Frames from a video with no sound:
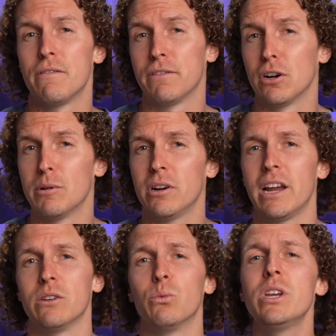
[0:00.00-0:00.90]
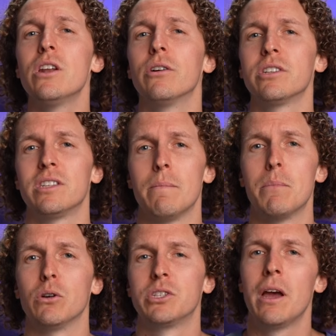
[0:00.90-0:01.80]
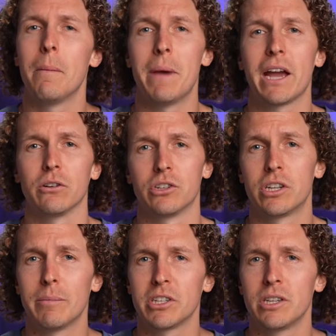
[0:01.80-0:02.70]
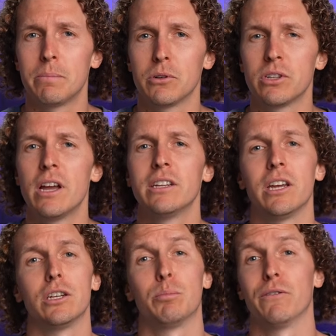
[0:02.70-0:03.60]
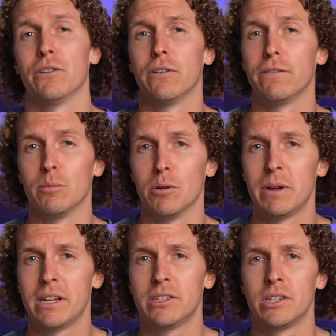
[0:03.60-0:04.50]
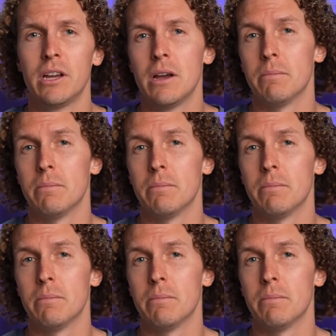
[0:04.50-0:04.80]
firmer, and we notice that most back or stomach sleepers tend to prefer firmer beds,